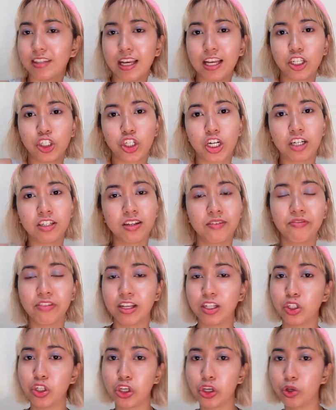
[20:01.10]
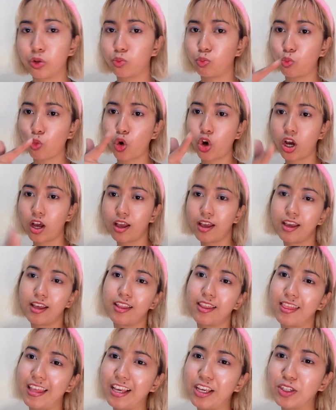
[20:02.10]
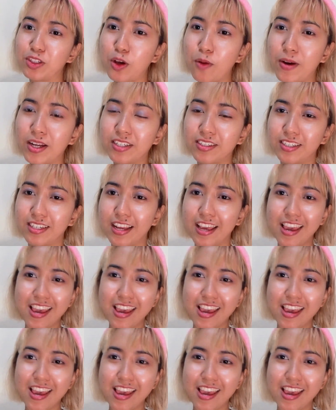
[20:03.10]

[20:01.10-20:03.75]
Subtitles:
and share something to you. Thank you so much,